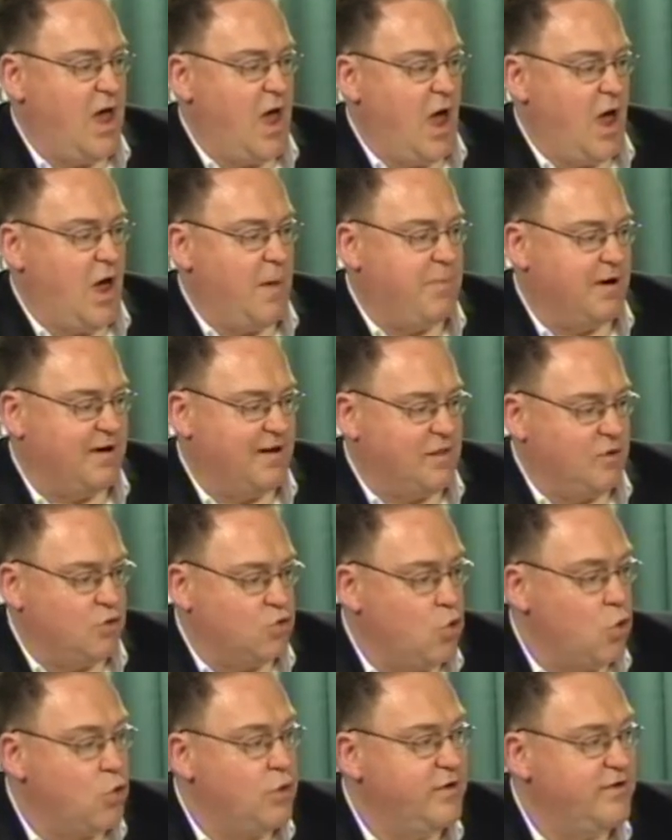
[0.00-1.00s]
a particular
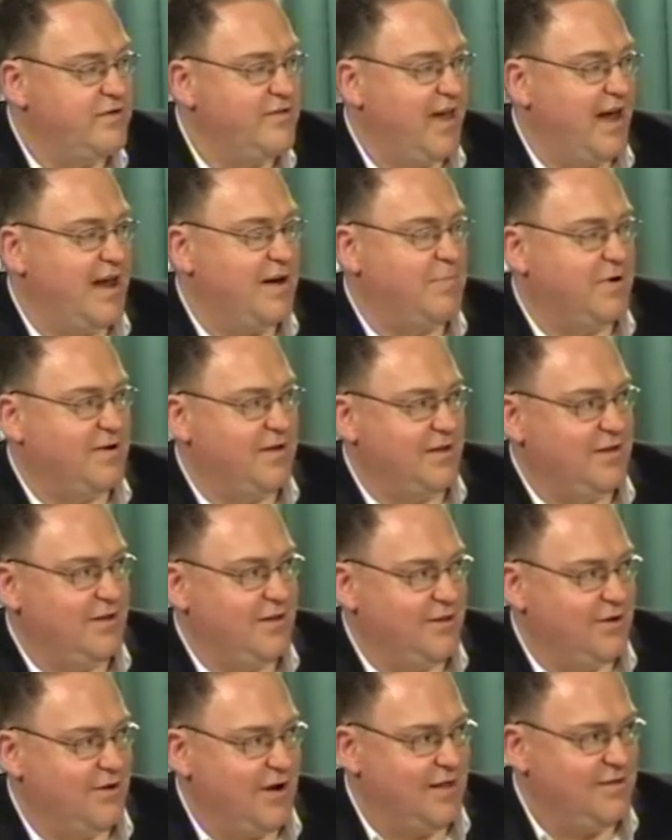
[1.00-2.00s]
course at a
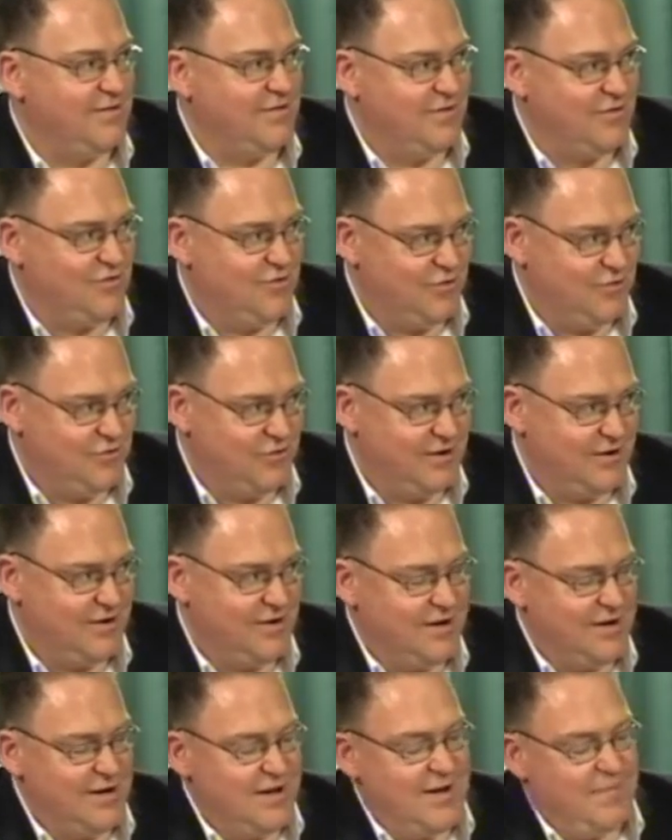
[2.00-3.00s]
particular institution,
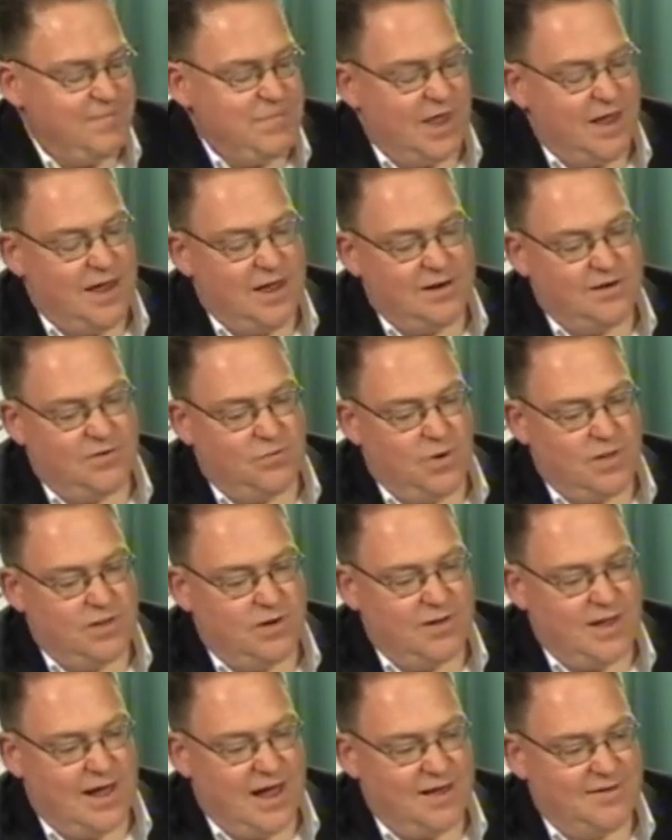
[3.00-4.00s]
and whether
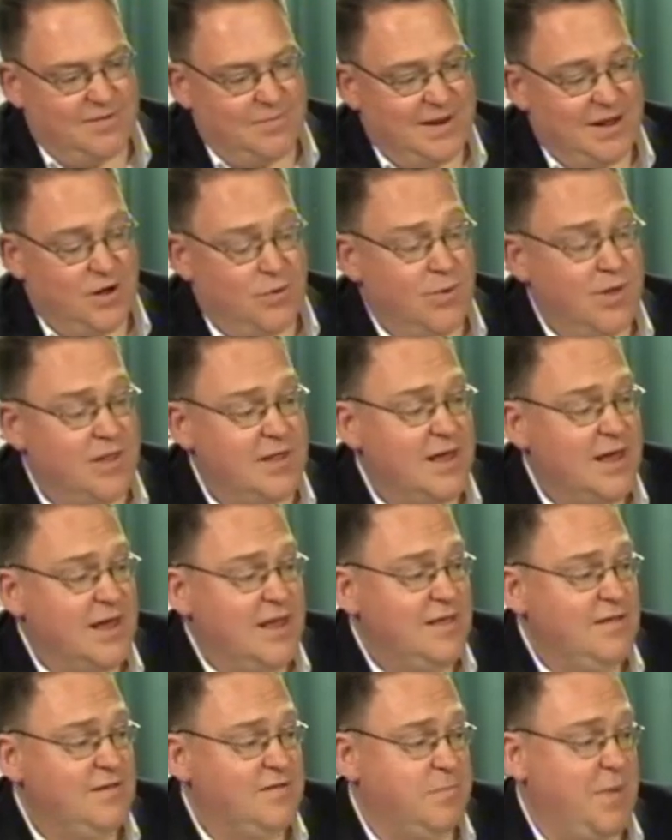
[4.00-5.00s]
that has to be dealt with,
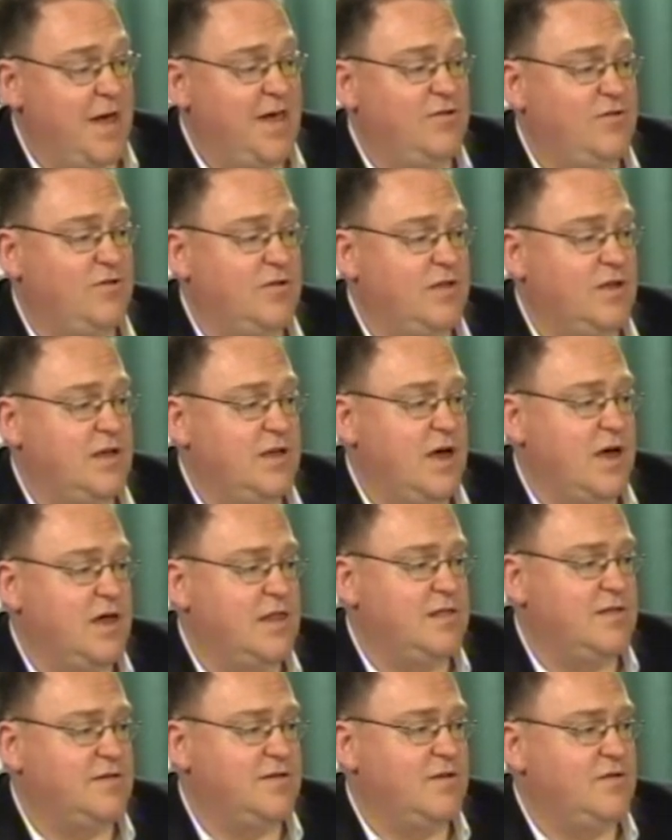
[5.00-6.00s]
especially
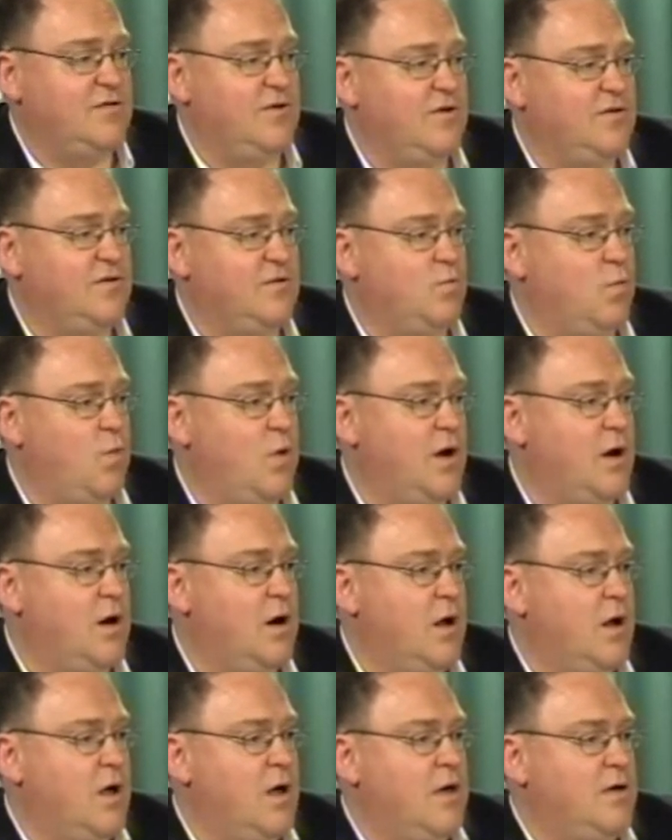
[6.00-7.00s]
in the situation where
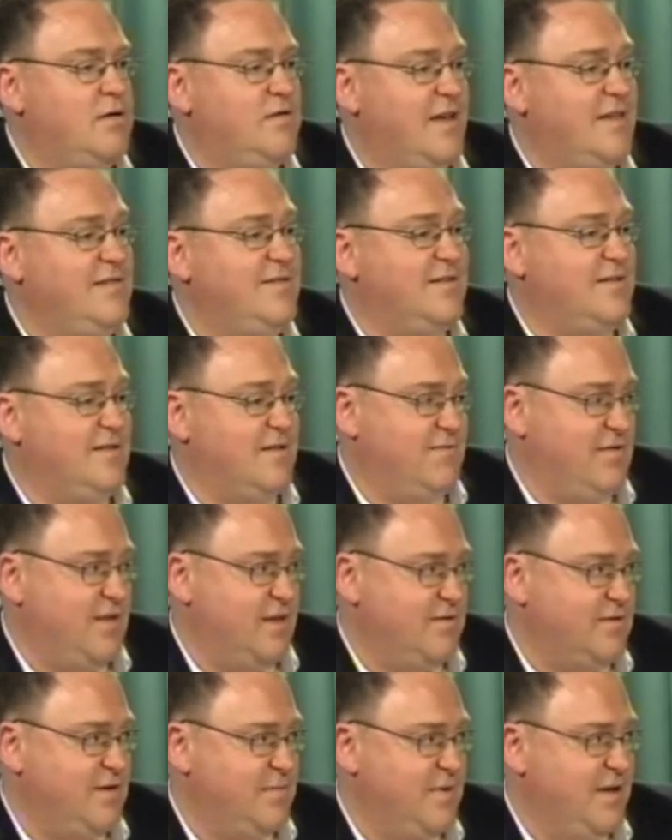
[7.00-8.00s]
sensitive
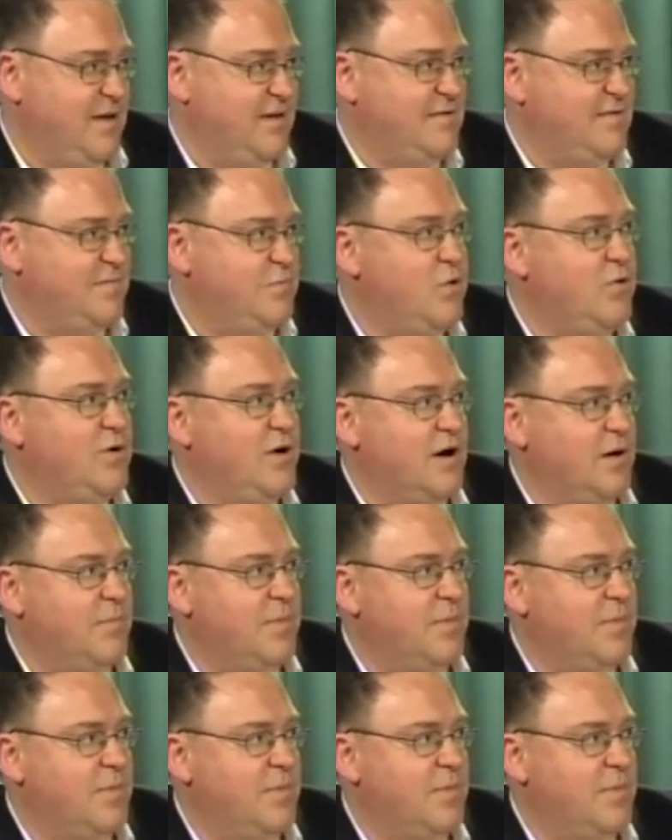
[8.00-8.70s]
things are being spoken